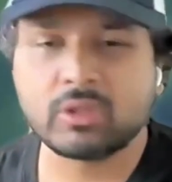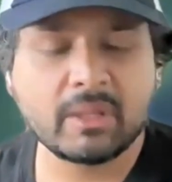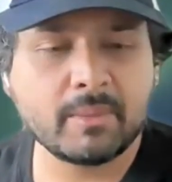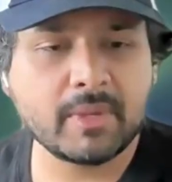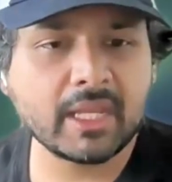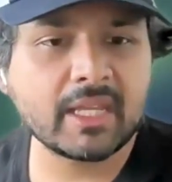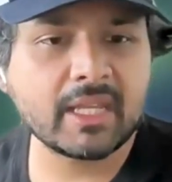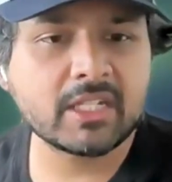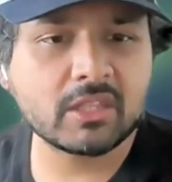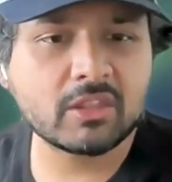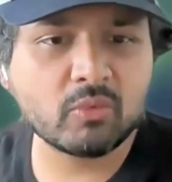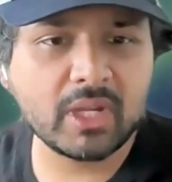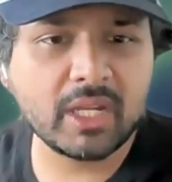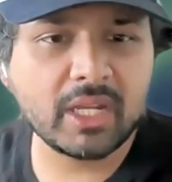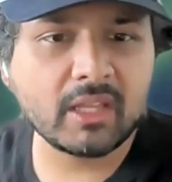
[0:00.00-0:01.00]
we're limiting it
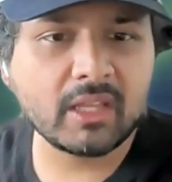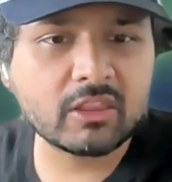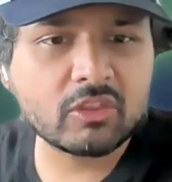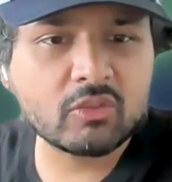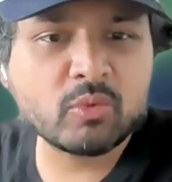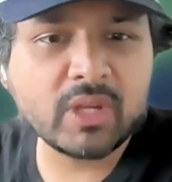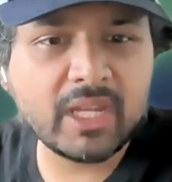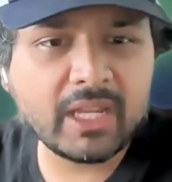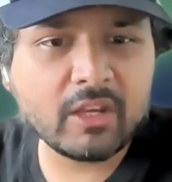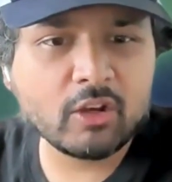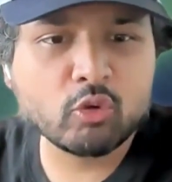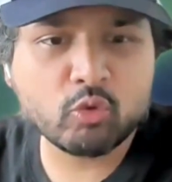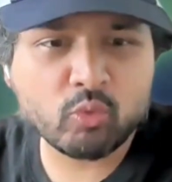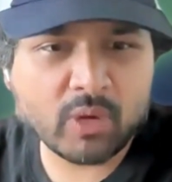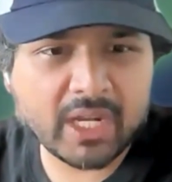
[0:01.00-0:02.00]
to three
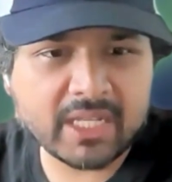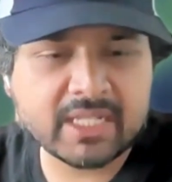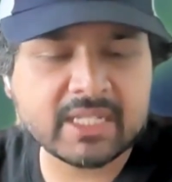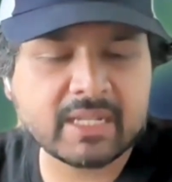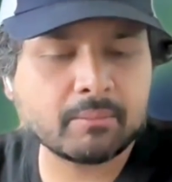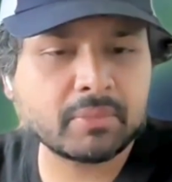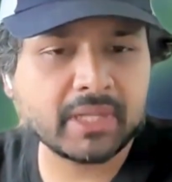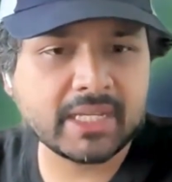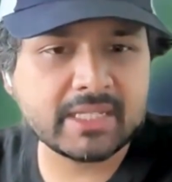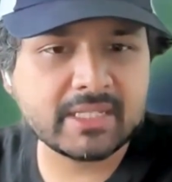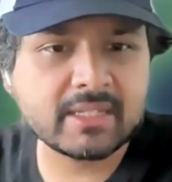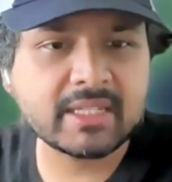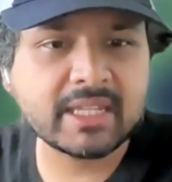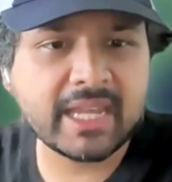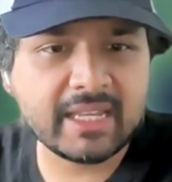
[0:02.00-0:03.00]
great
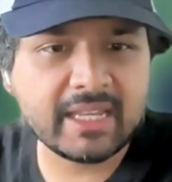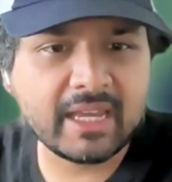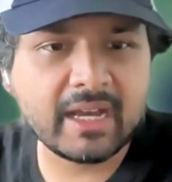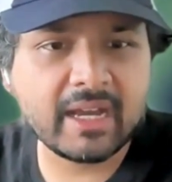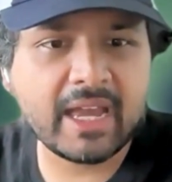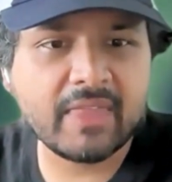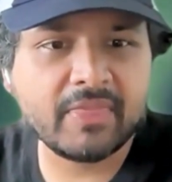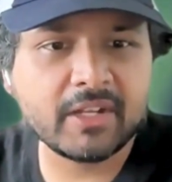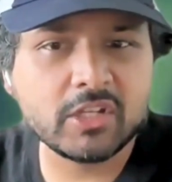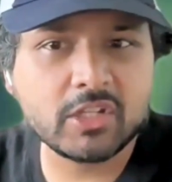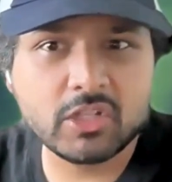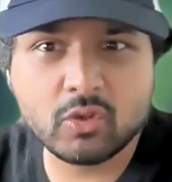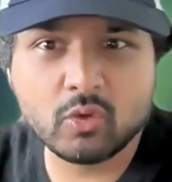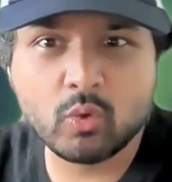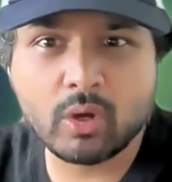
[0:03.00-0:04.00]
places, Kenya, and
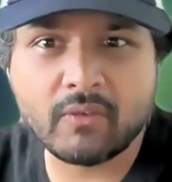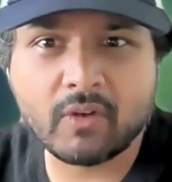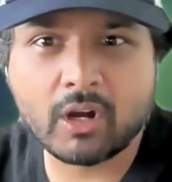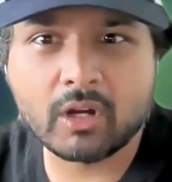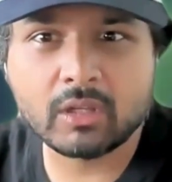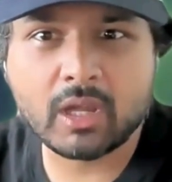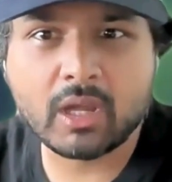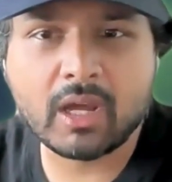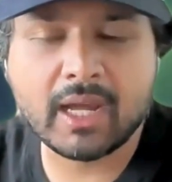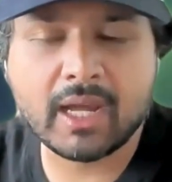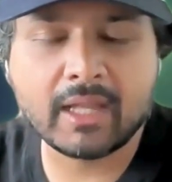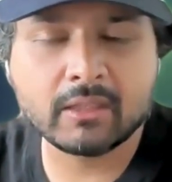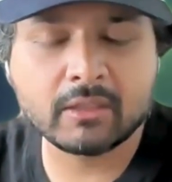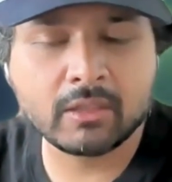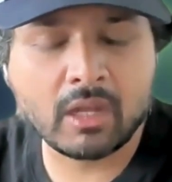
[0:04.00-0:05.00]
then two of our
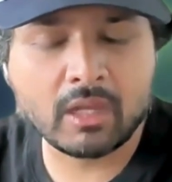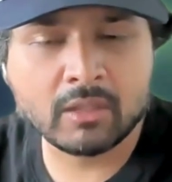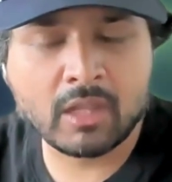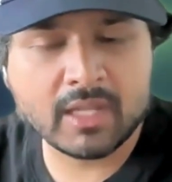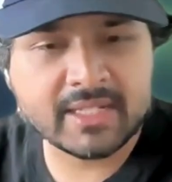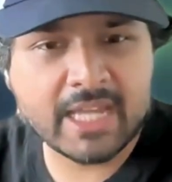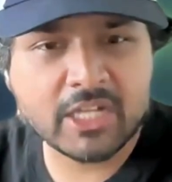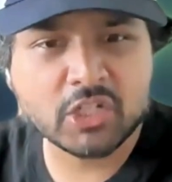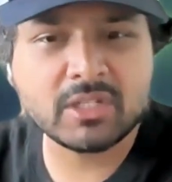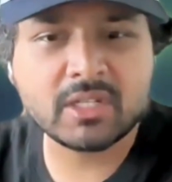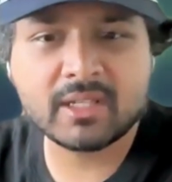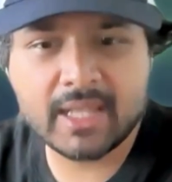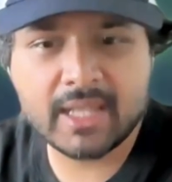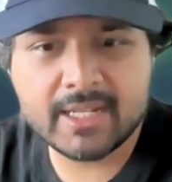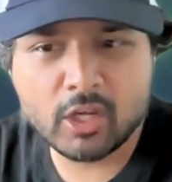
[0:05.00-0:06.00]
Los
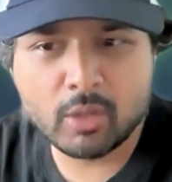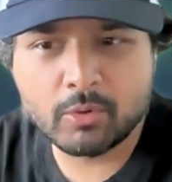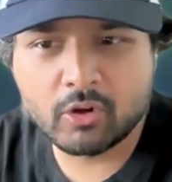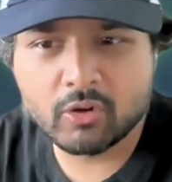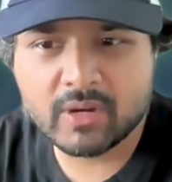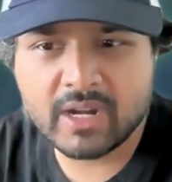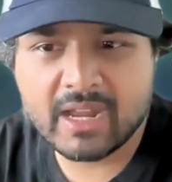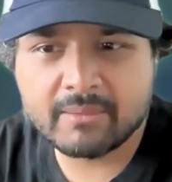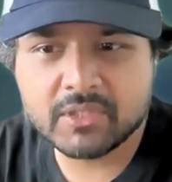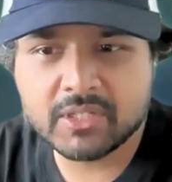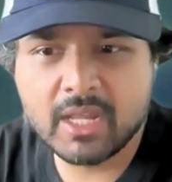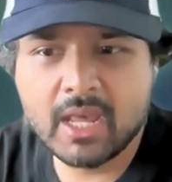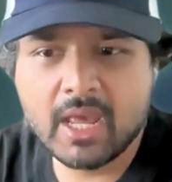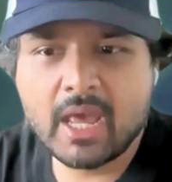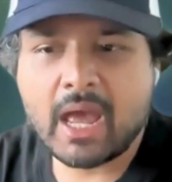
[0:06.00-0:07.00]
Angeles and Glendale
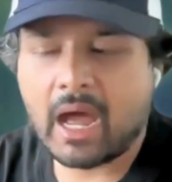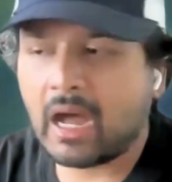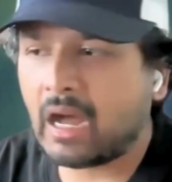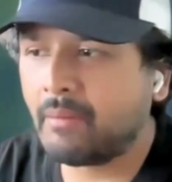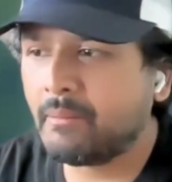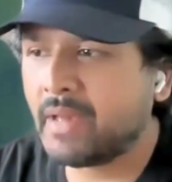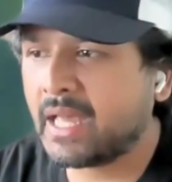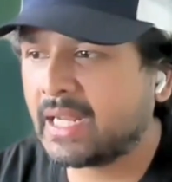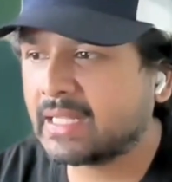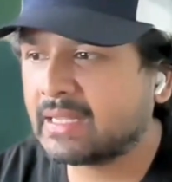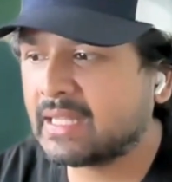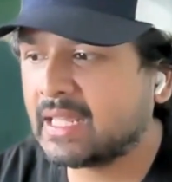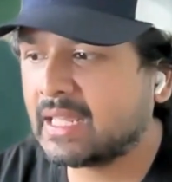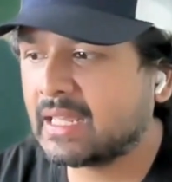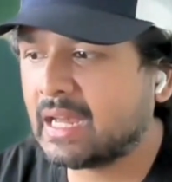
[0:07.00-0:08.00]
programs. And
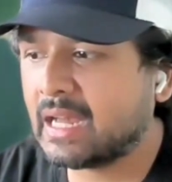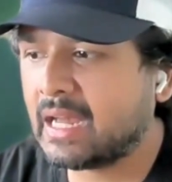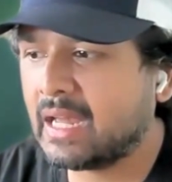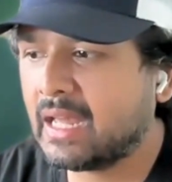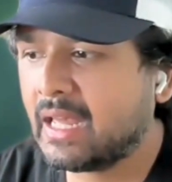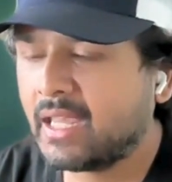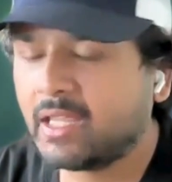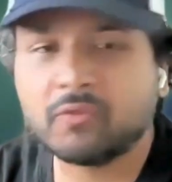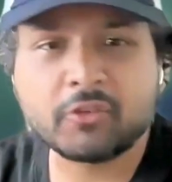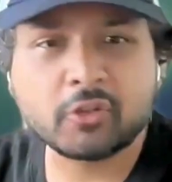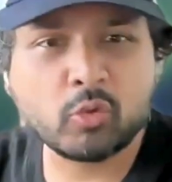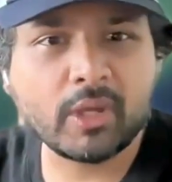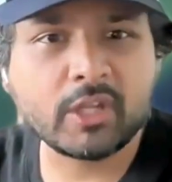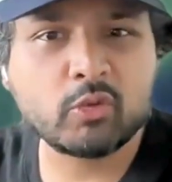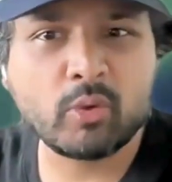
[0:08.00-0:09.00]
I think for
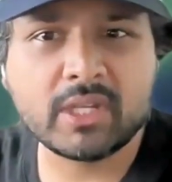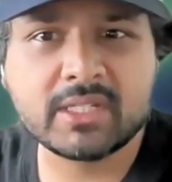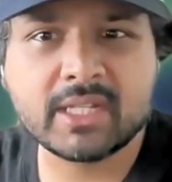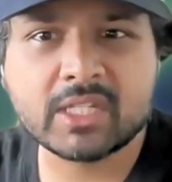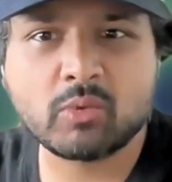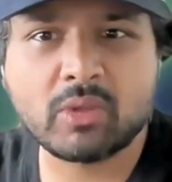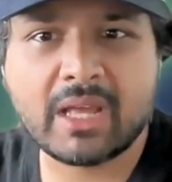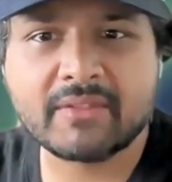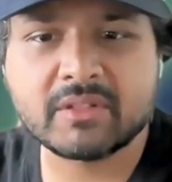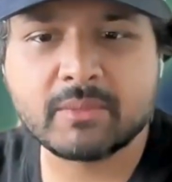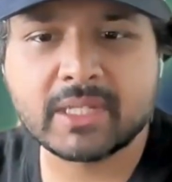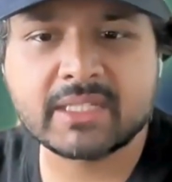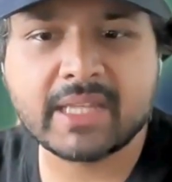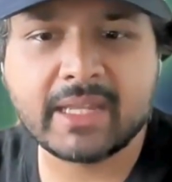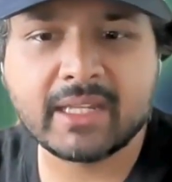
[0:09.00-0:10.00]
2026 we'll
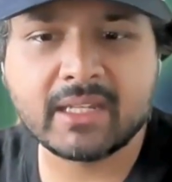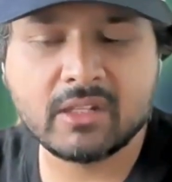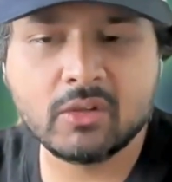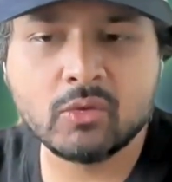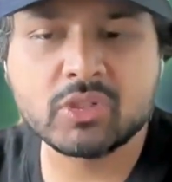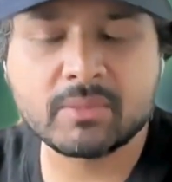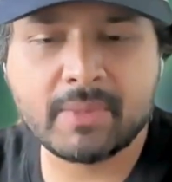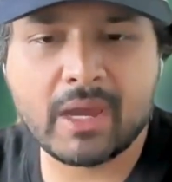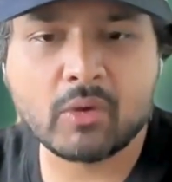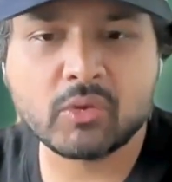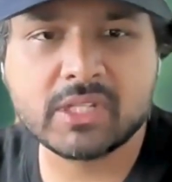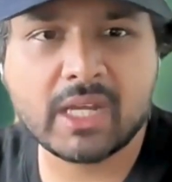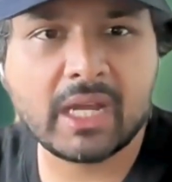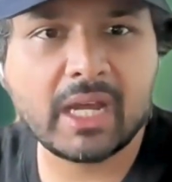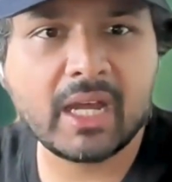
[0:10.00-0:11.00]
have some exciting news
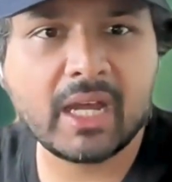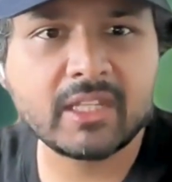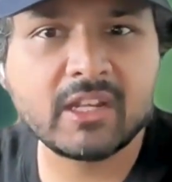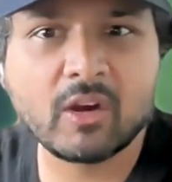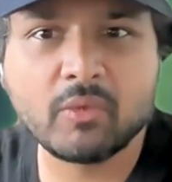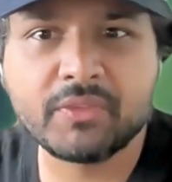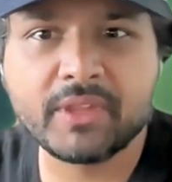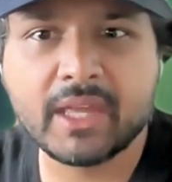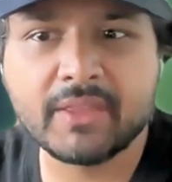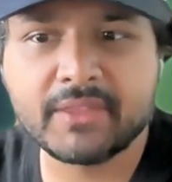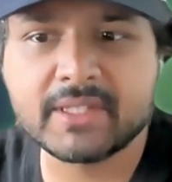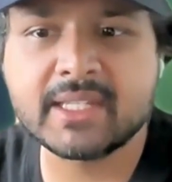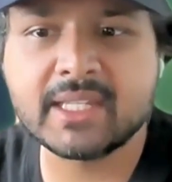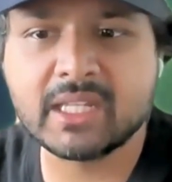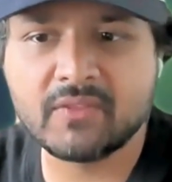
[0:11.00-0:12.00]
about
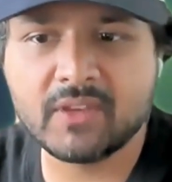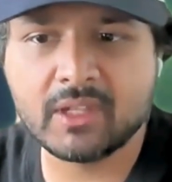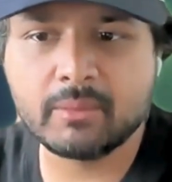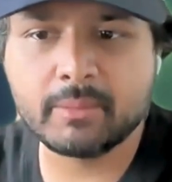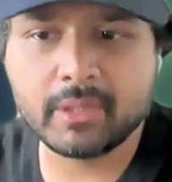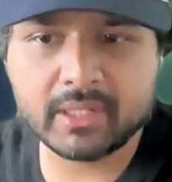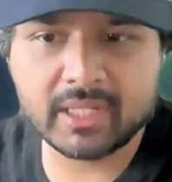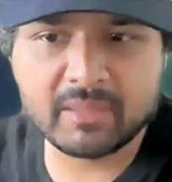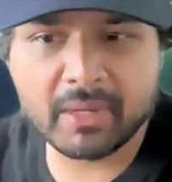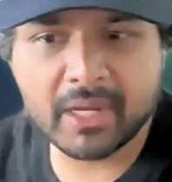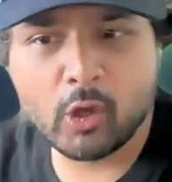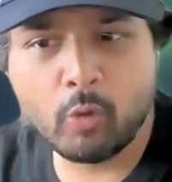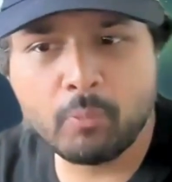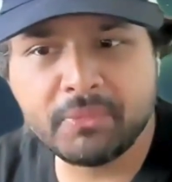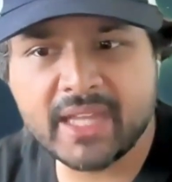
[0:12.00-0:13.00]
the city availability.
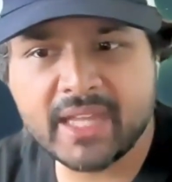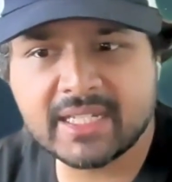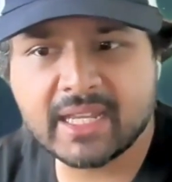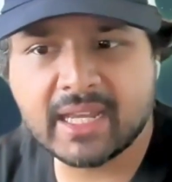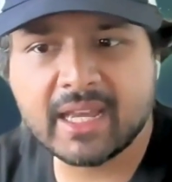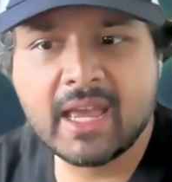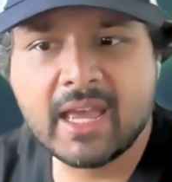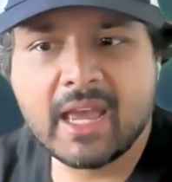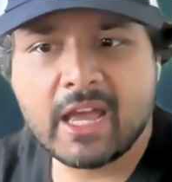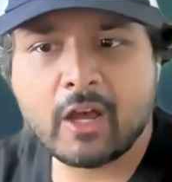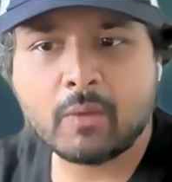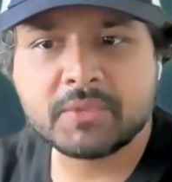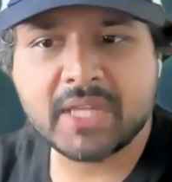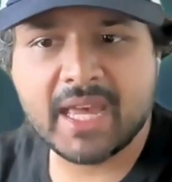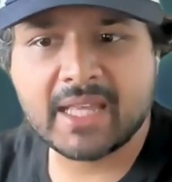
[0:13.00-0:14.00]
But I hope that
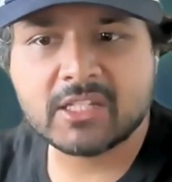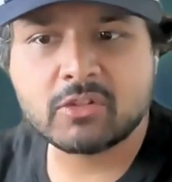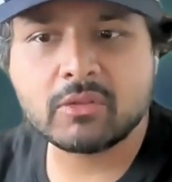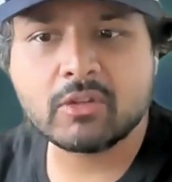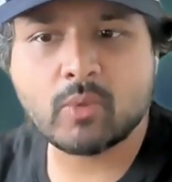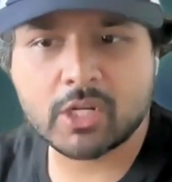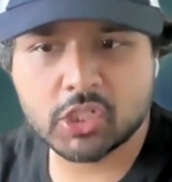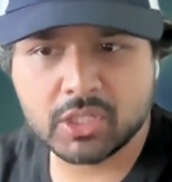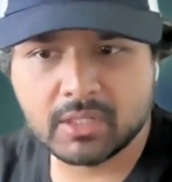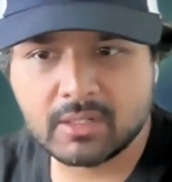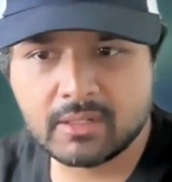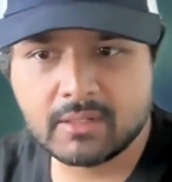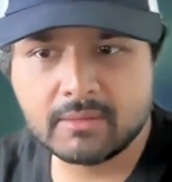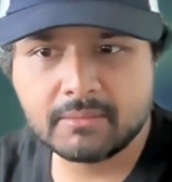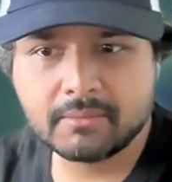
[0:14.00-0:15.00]
helps answer the
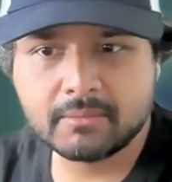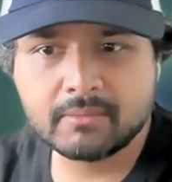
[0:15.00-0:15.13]
question.